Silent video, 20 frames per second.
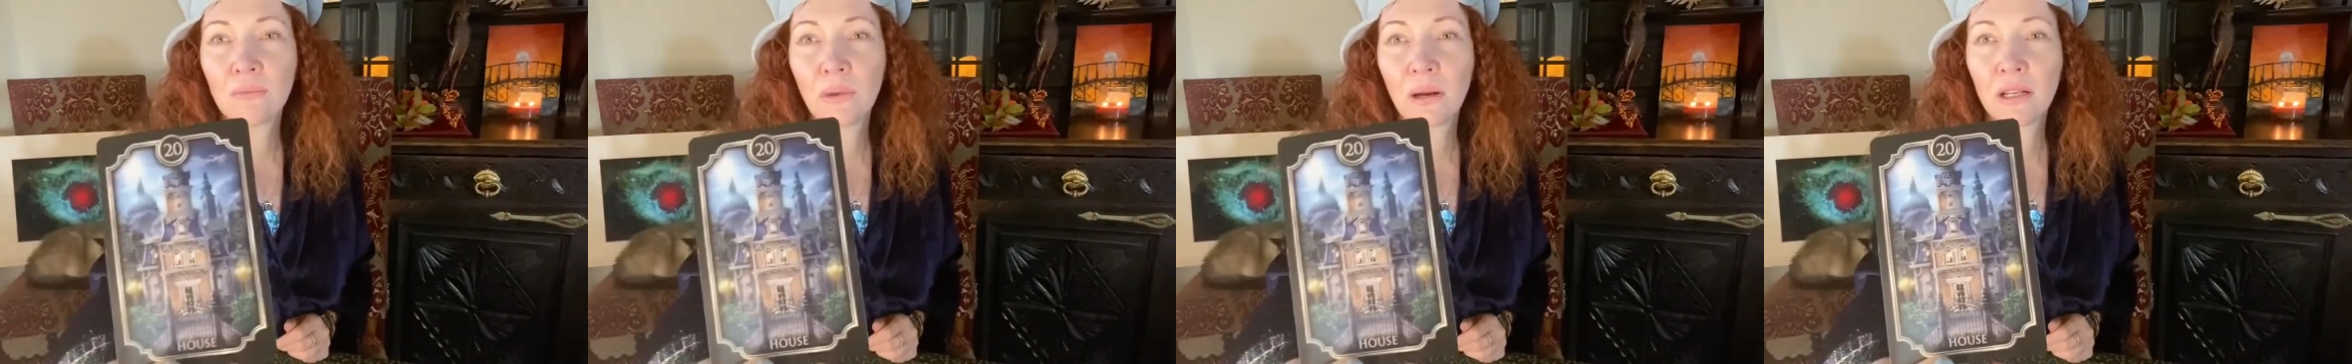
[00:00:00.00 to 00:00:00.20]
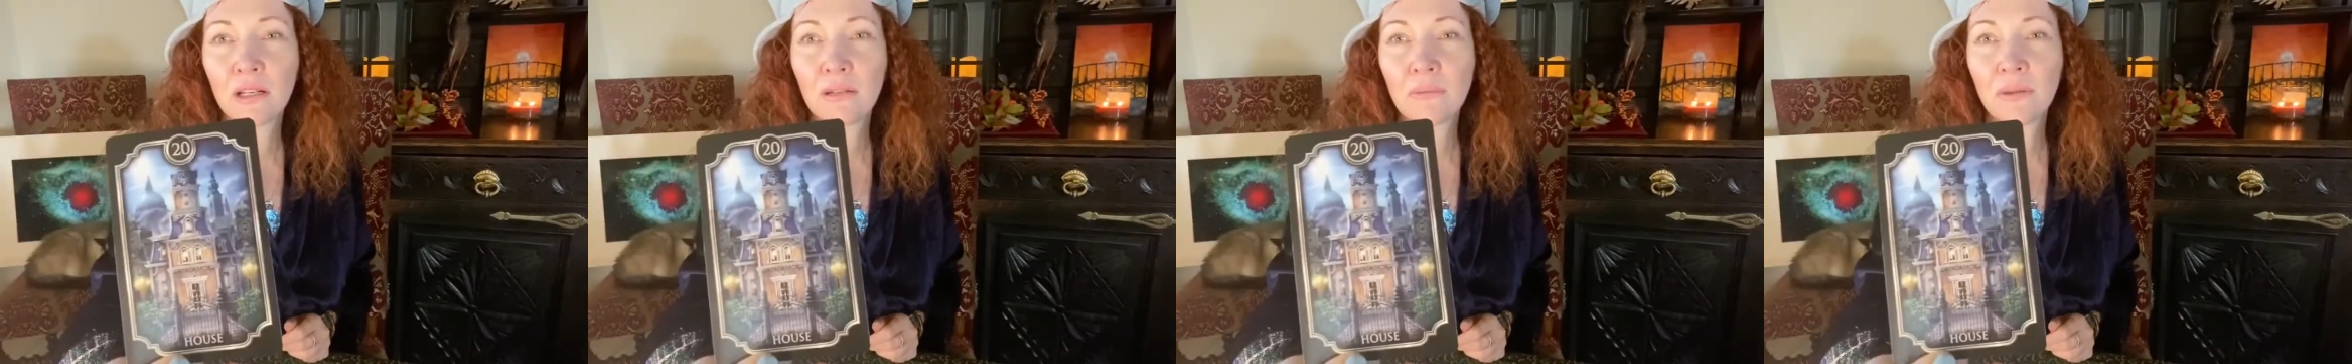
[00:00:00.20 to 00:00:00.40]

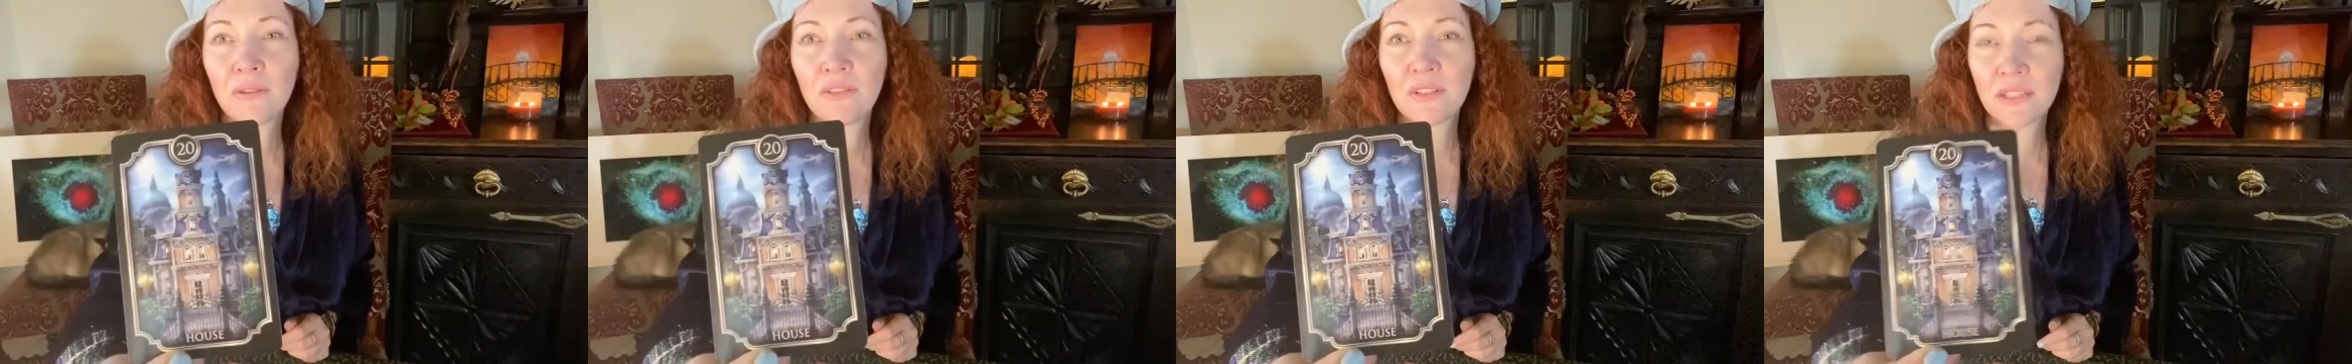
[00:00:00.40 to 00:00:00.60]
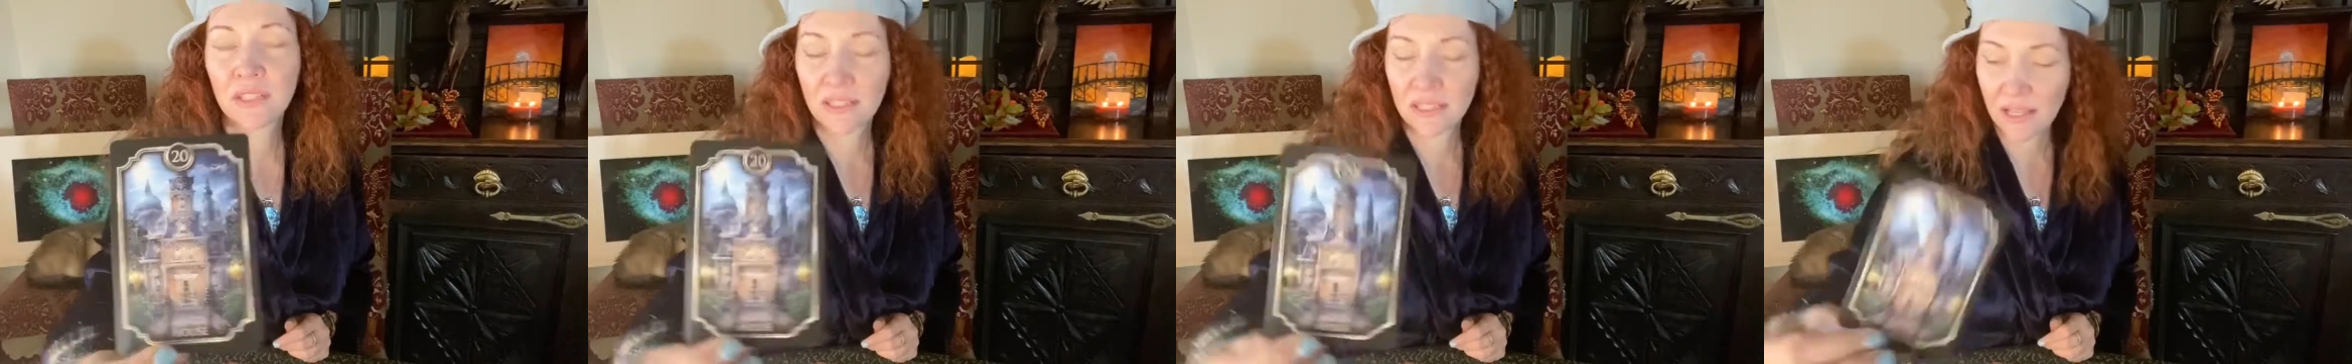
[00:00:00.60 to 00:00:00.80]
Bottom of
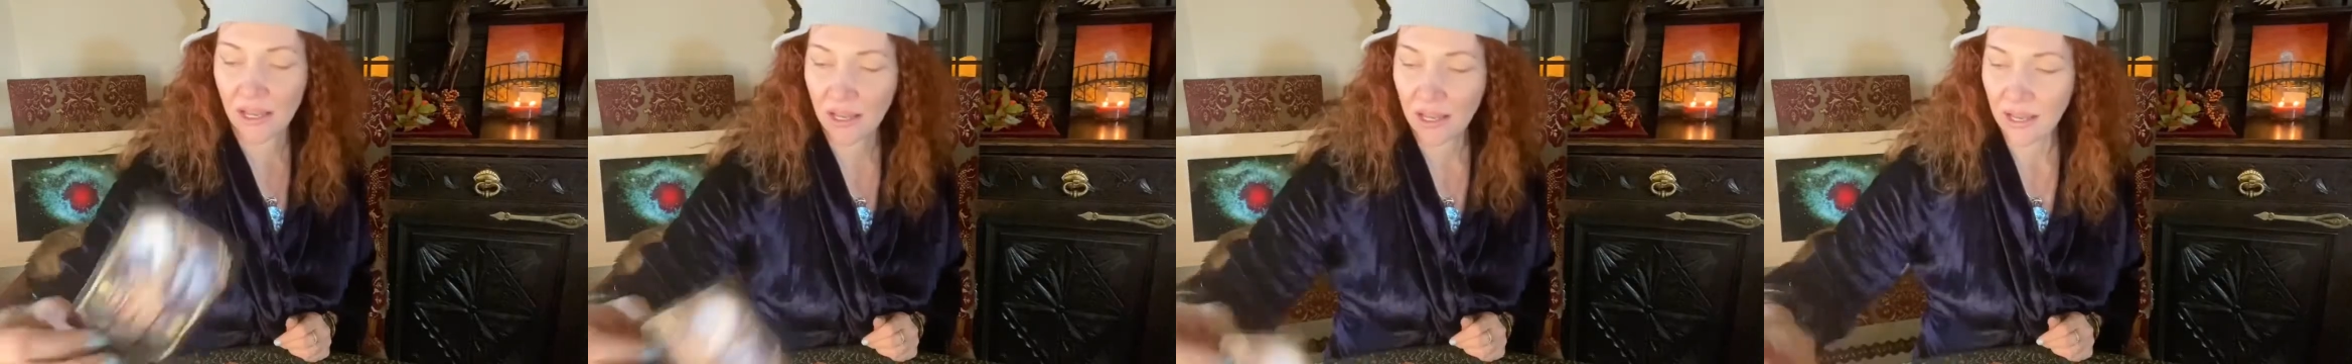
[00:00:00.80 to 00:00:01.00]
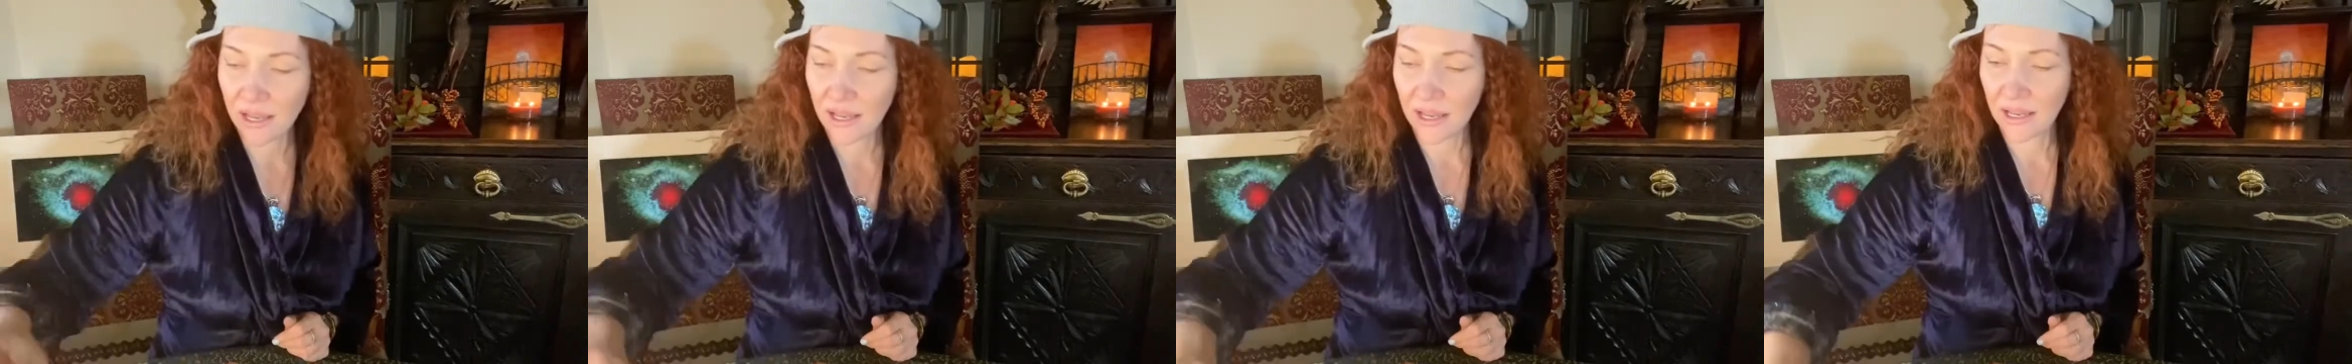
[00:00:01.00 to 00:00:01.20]
the
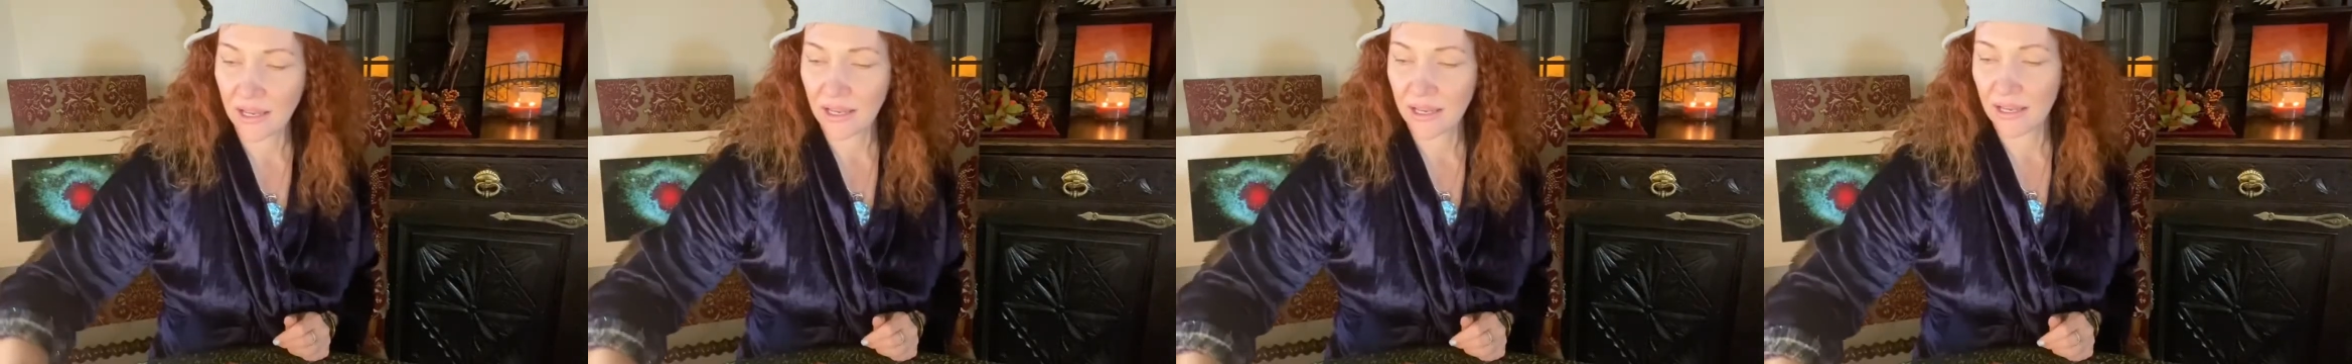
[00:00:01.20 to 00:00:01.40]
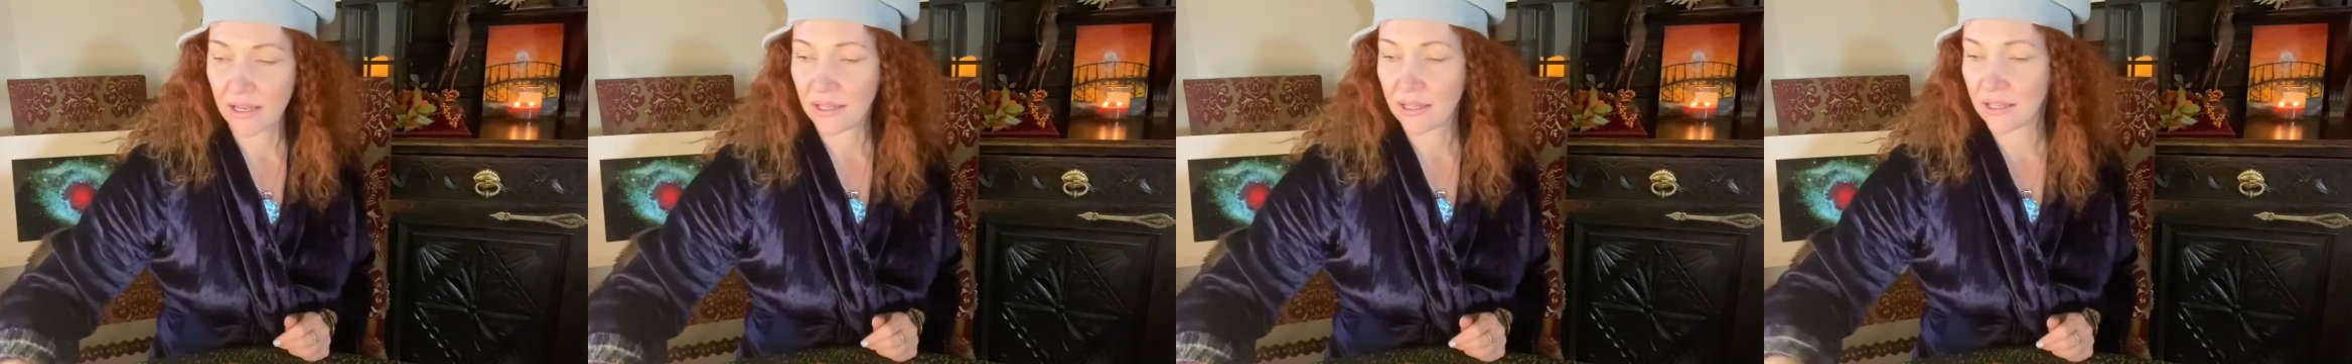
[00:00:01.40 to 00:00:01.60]

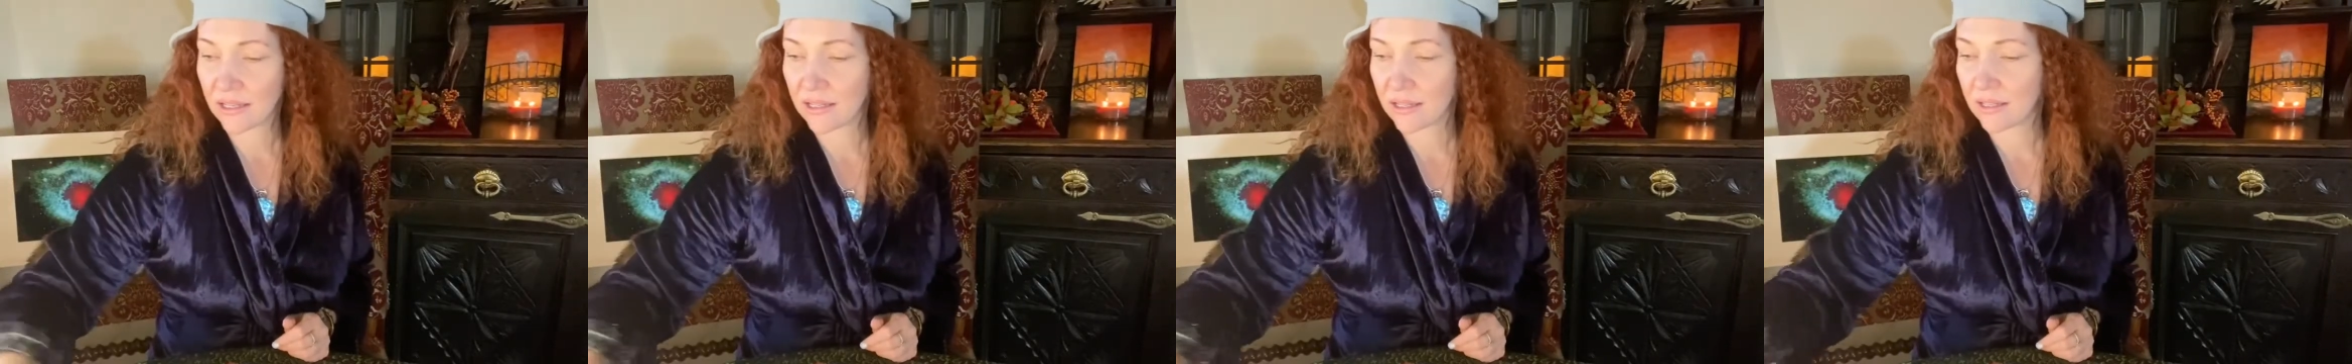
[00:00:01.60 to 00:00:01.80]
deck.